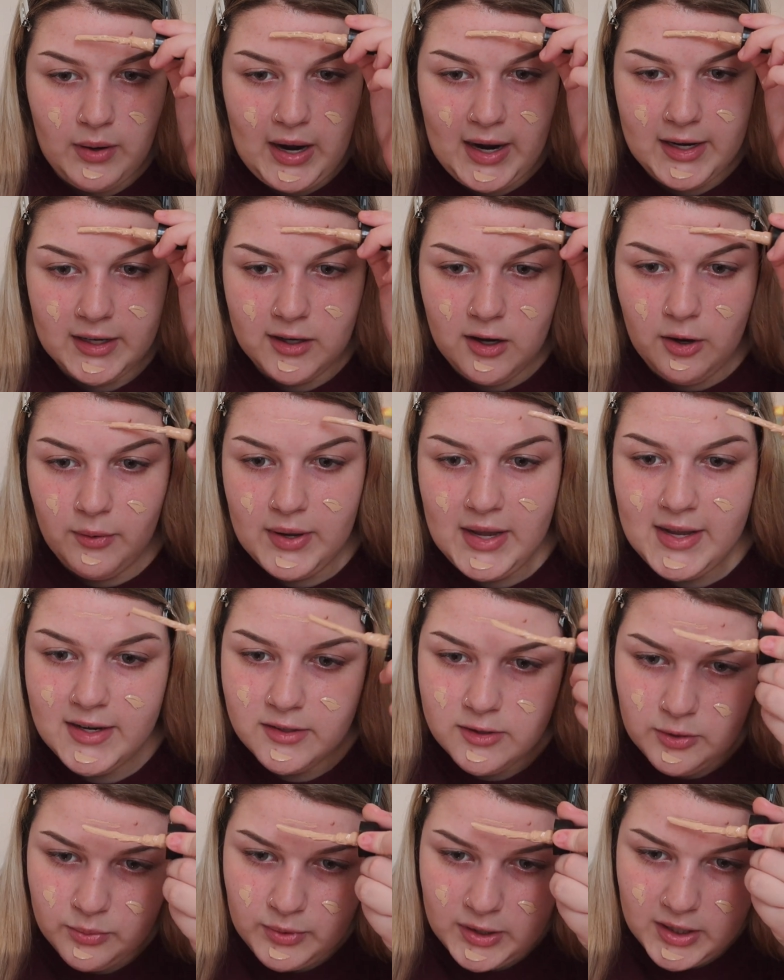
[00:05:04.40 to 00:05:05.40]
I had to go
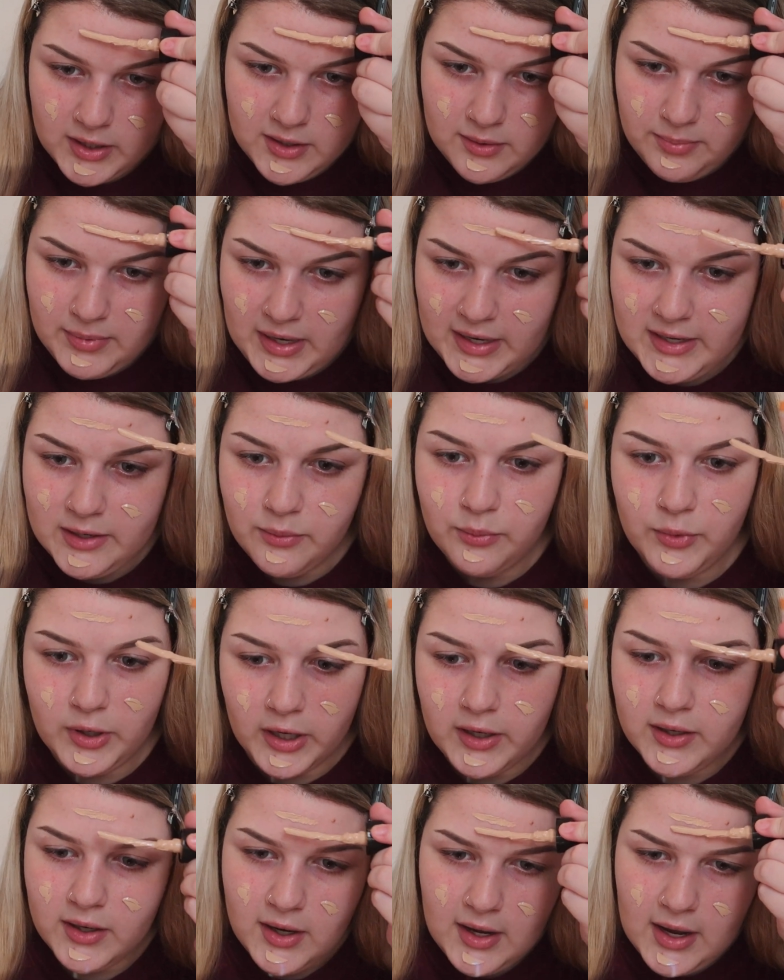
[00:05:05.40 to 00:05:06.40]
into work, but I didn't
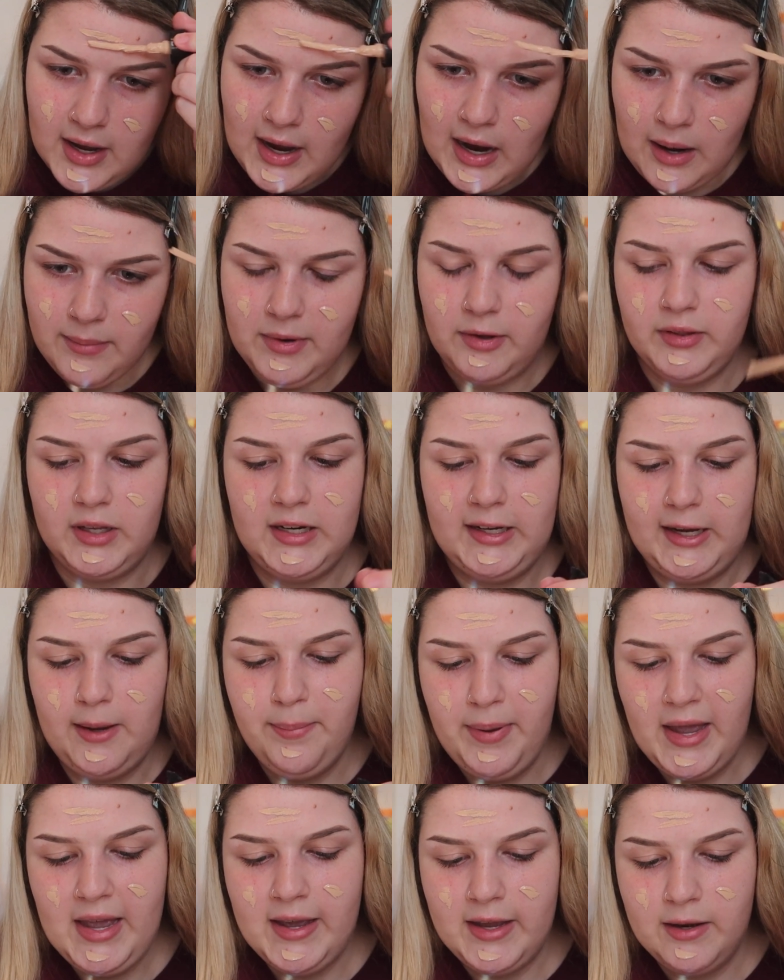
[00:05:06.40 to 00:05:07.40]
work. I mean, I was gonna get
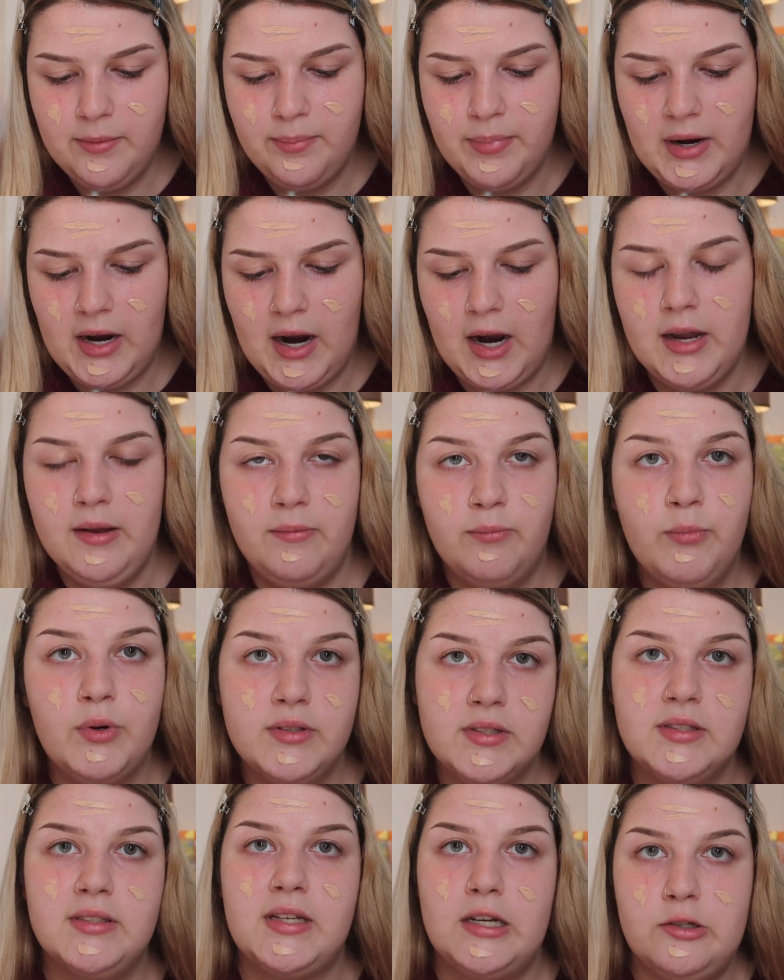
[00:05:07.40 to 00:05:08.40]
paid, but I
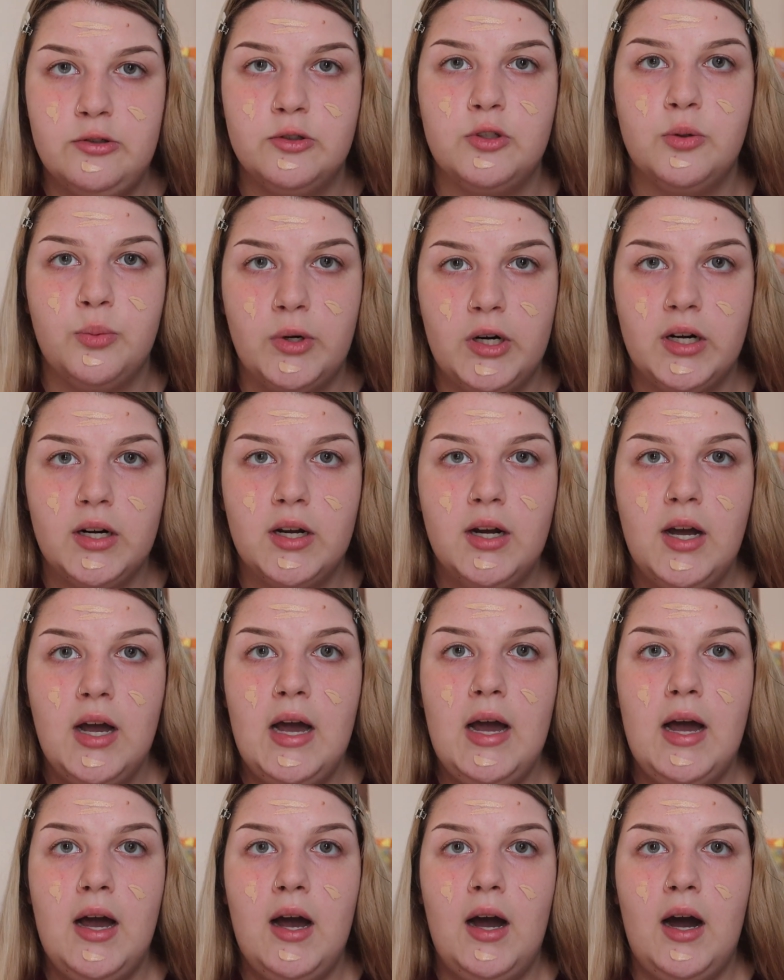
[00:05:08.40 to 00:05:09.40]
wasn't scheduled to work.
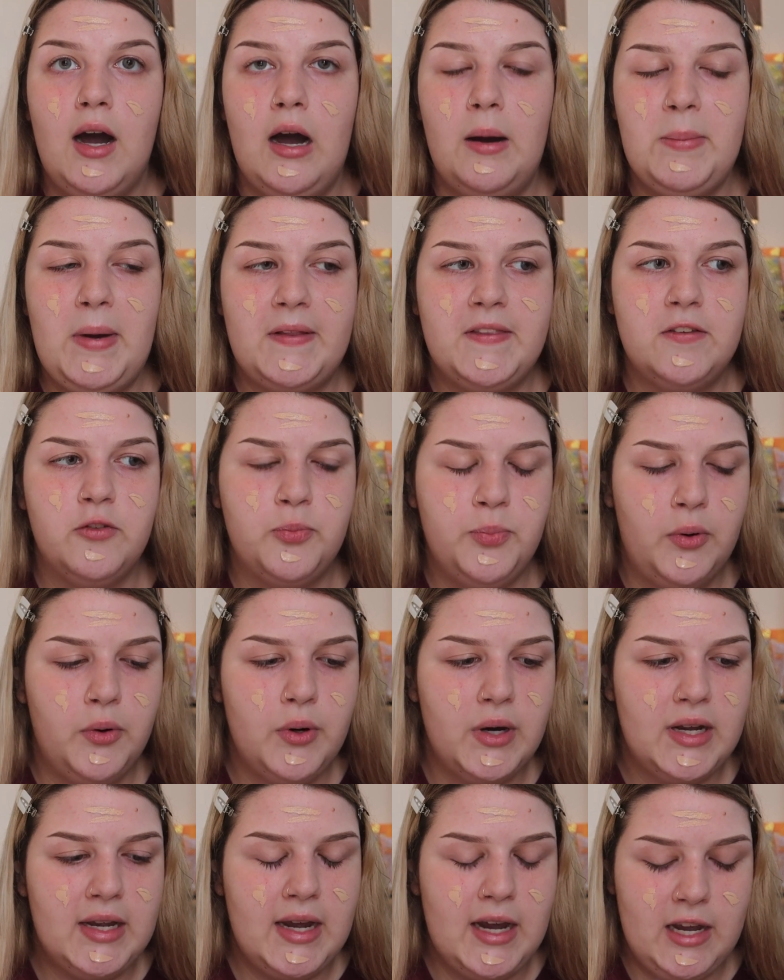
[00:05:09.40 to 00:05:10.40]
At this
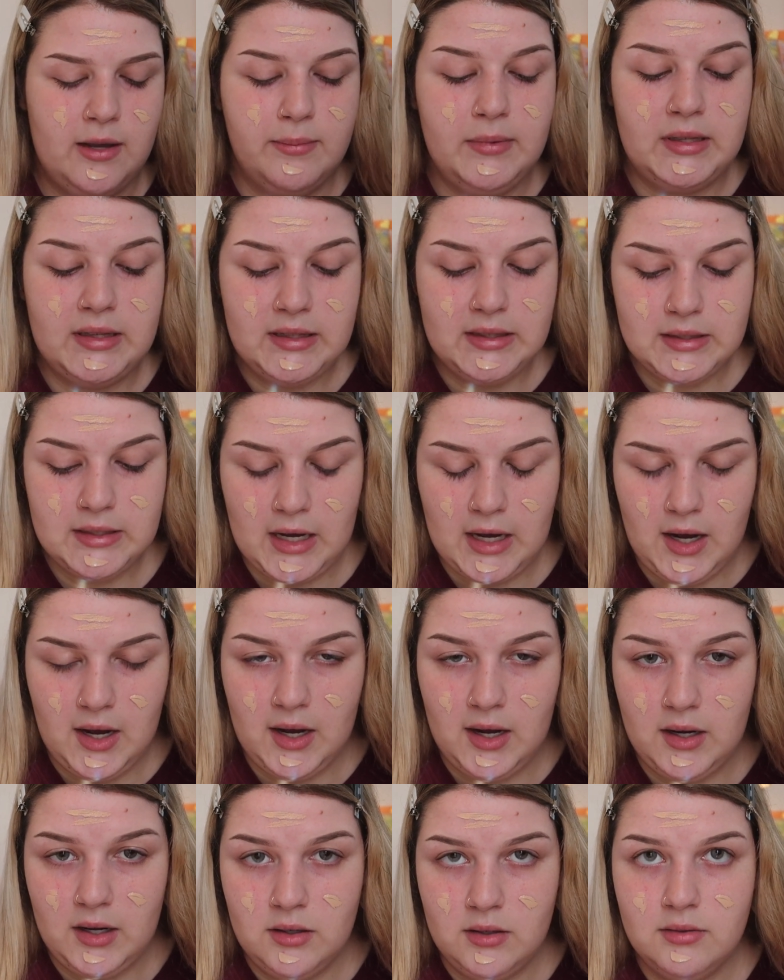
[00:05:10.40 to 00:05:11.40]
point, I'm
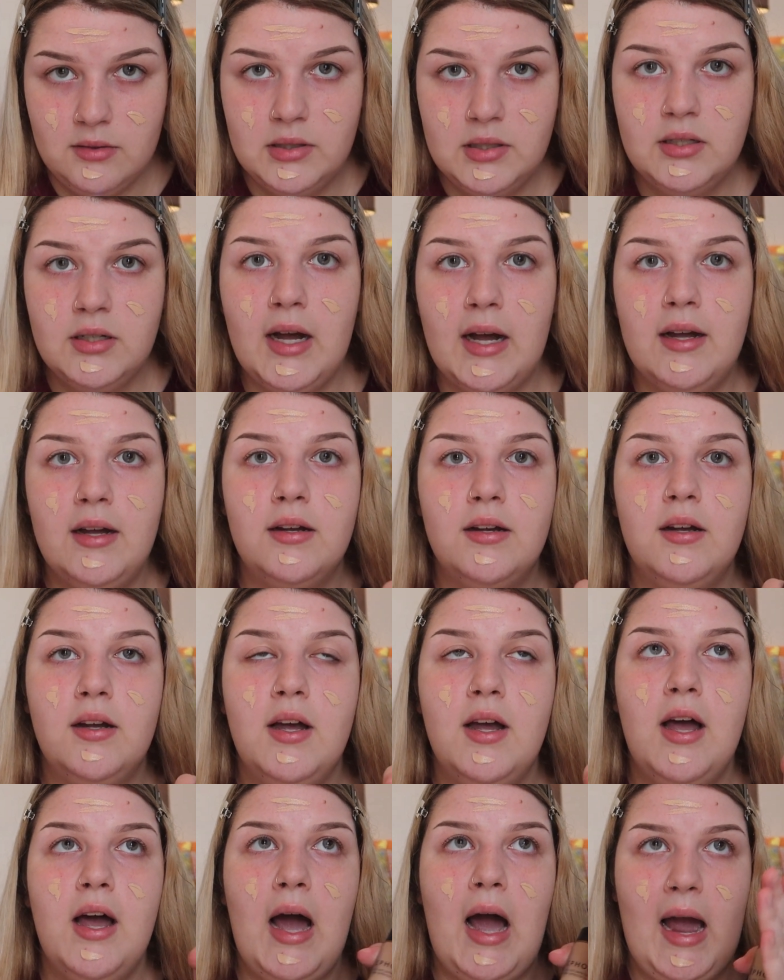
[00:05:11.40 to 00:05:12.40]

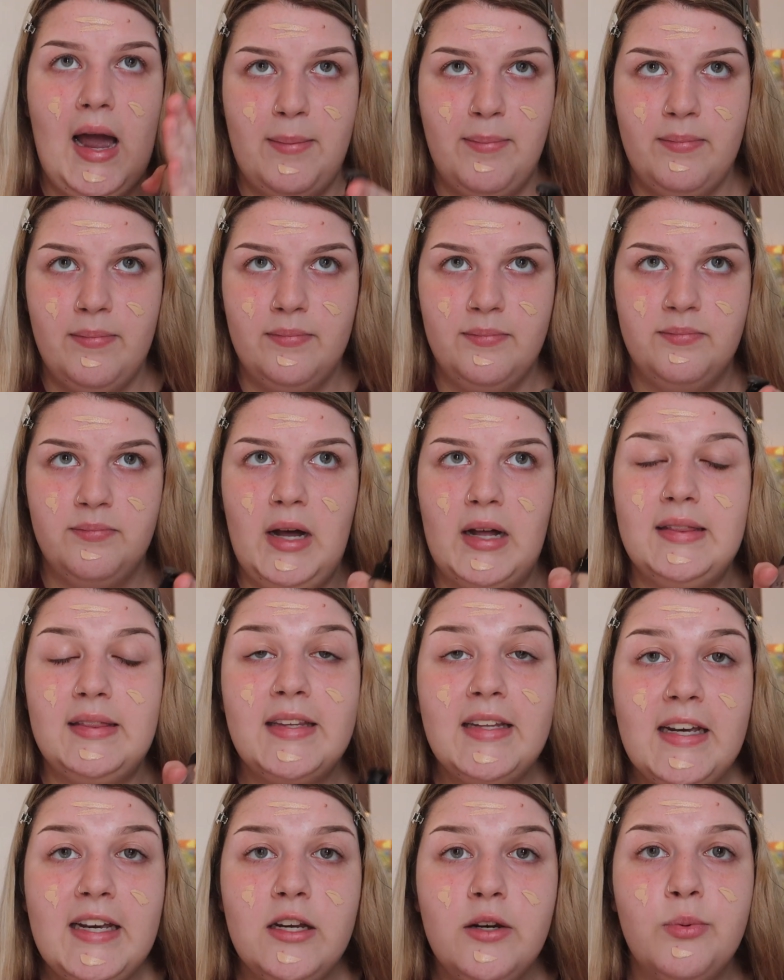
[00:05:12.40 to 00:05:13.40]
a
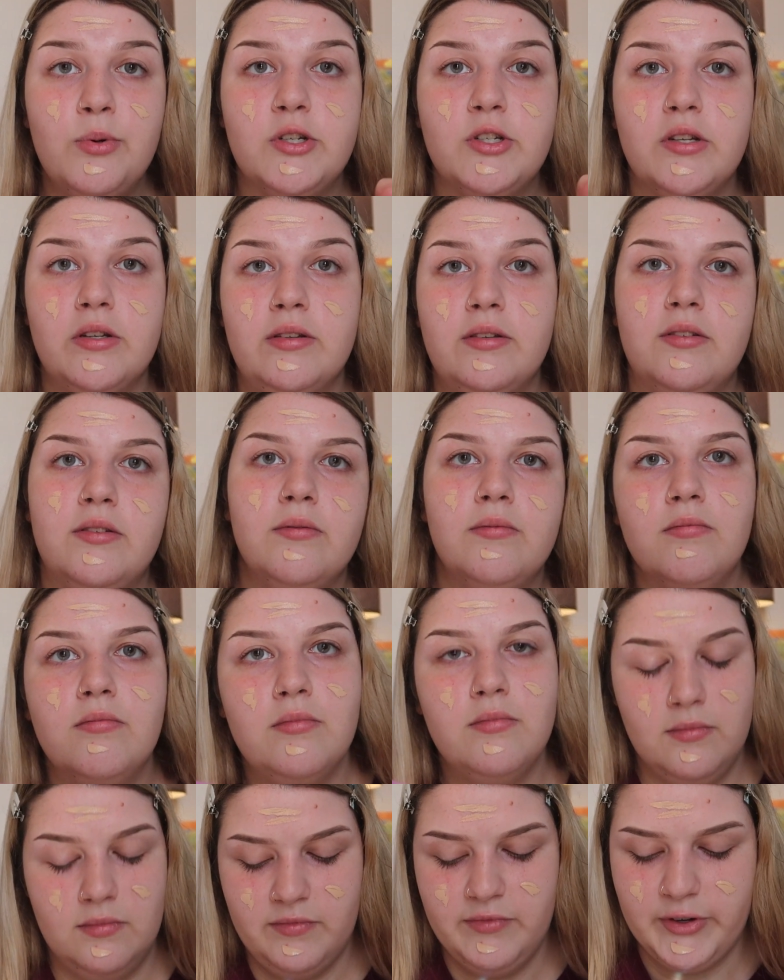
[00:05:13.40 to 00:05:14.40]
lead, which is,
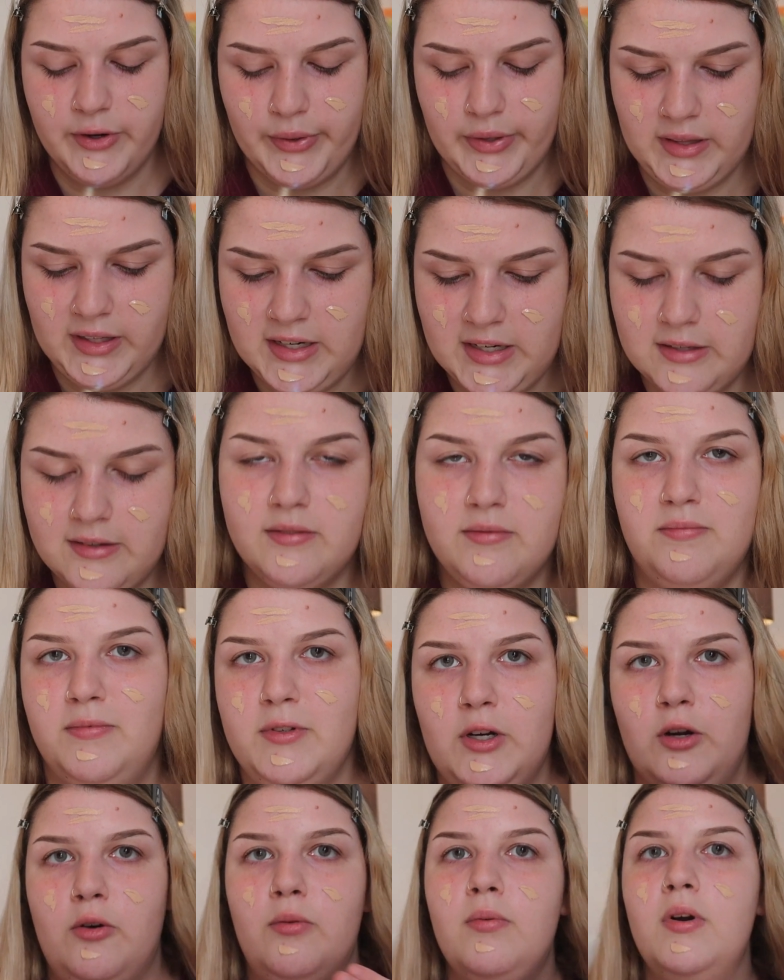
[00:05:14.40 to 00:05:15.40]
you know what a lead is,
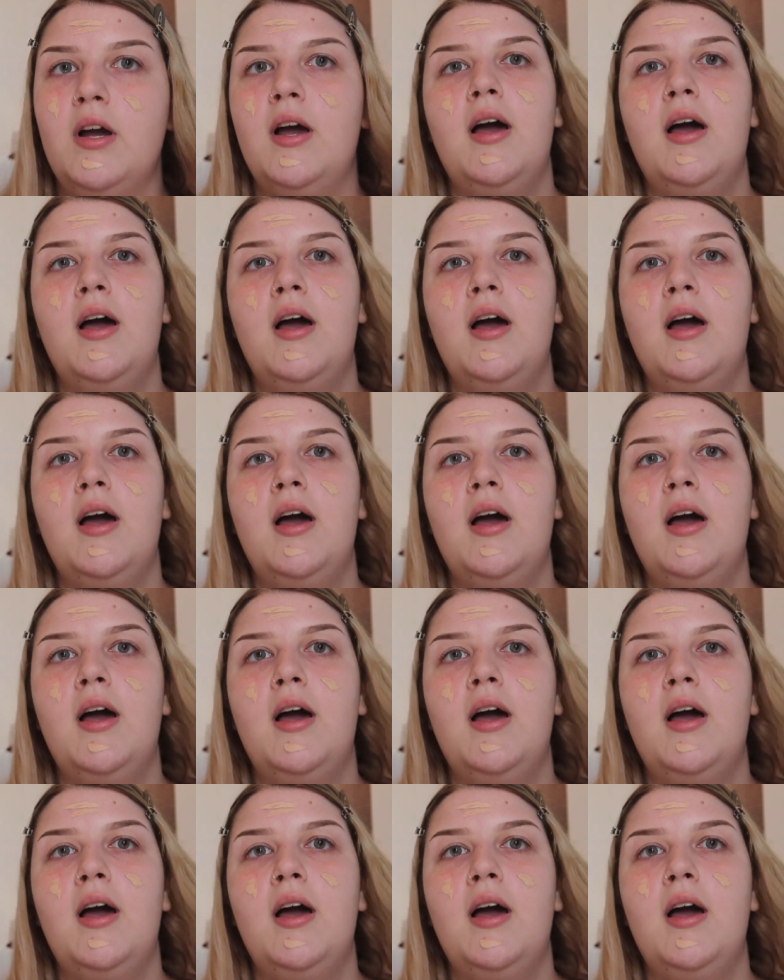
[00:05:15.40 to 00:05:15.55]
you know.